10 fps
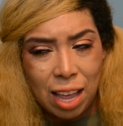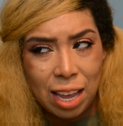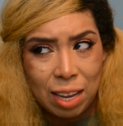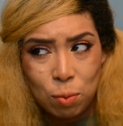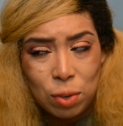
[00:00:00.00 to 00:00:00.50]

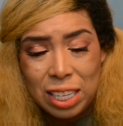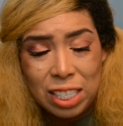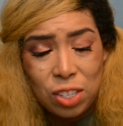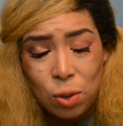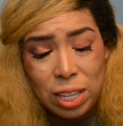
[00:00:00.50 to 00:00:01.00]
I really
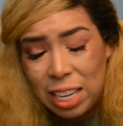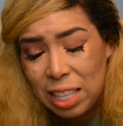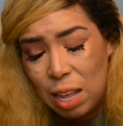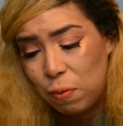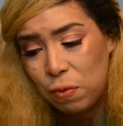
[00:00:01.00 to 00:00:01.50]
don't like
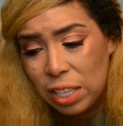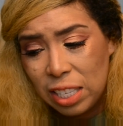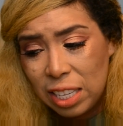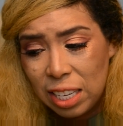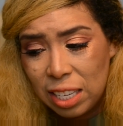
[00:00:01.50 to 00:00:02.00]
that
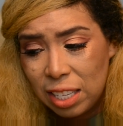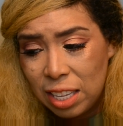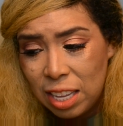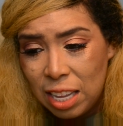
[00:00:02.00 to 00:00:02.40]
feeling